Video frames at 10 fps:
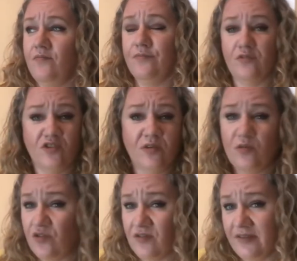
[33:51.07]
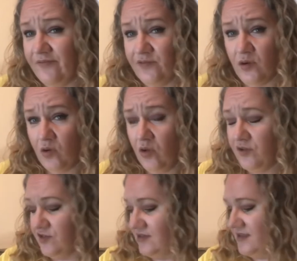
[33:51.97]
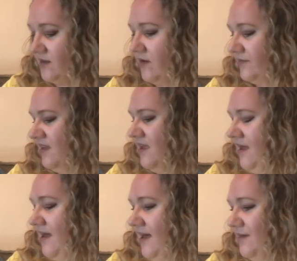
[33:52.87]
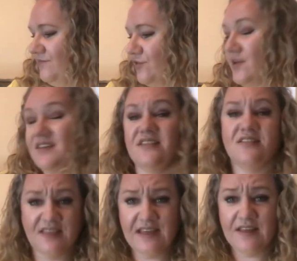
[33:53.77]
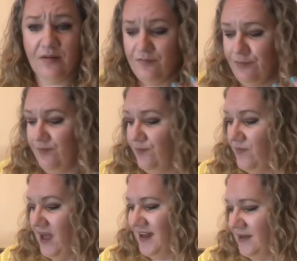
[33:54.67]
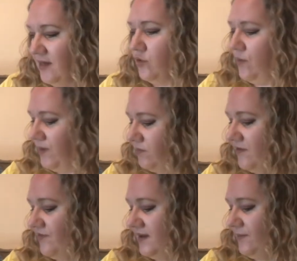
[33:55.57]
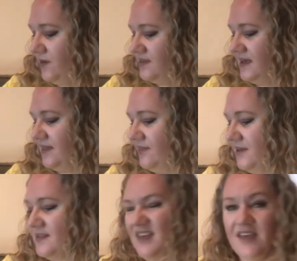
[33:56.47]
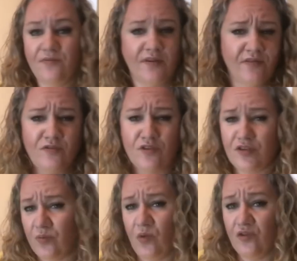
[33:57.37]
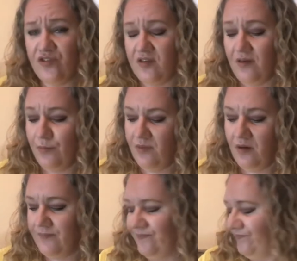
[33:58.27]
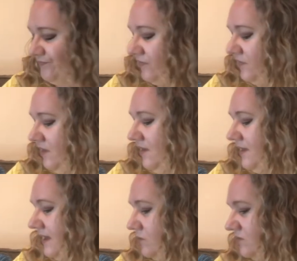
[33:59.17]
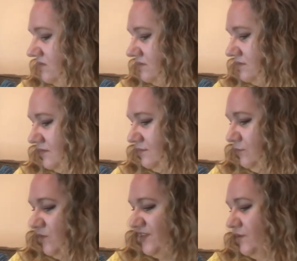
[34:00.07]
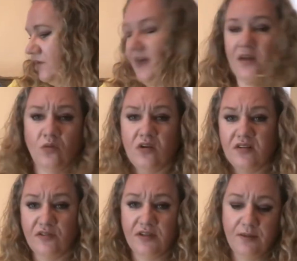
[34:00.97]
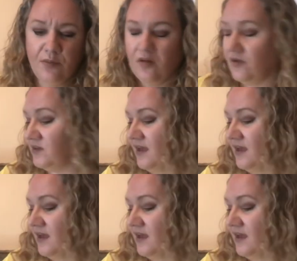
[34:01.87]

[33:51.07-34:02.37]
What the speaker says: she was using them for college and stuff. So I did see them. And a lot of people are funny about taking things that even if you've just swatched it. But, you know, most folk that I know aren't really bothered.